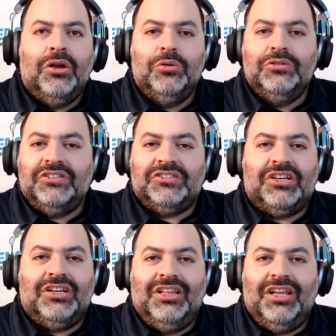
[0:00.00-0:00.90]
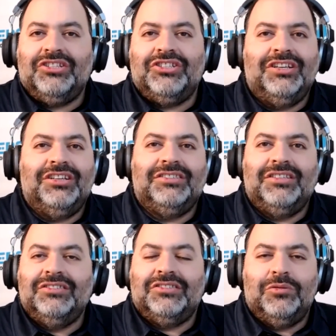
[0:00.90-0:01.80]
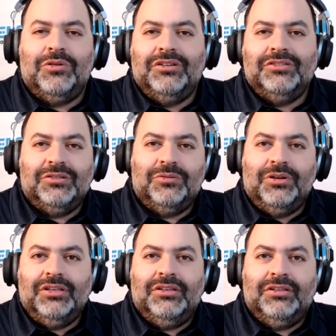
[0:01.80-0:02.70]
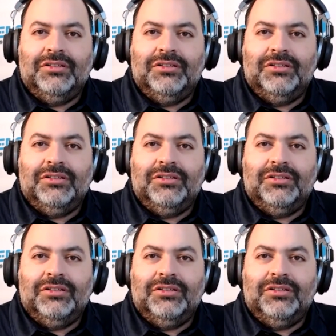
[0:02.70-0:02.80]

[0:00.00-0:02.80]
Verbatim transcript: who does collections and so on and so on